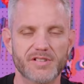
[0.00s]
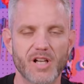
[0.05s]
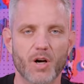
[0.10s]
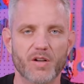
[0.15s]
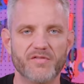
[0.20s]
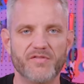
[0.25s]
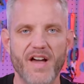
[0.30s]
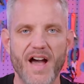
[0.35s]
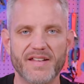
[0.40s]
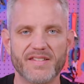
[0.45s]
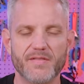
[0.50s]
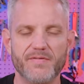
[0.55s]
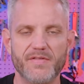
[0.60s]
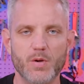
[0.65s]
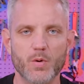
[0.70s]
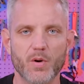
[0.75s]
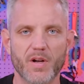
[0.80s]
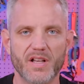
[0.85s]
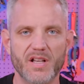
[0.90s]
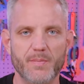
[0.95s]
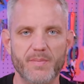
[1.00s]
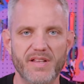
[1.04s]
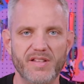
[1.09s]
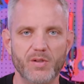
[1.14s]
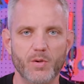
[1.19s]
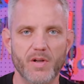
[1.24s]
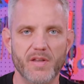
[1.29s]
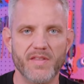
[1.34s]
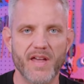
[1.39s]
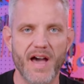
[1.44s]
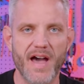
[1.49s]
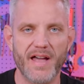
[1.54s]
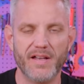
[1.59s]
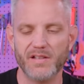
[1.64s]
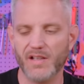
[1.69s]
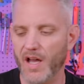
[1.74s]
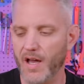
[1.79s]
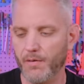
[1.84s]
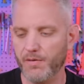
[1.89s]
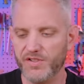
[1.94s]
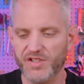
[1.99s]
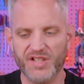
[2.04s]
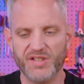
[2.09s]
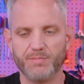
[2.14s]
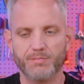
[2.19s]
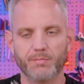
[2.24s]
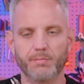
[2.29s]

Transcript: you know, in fact, if you were going to be doing that, I would just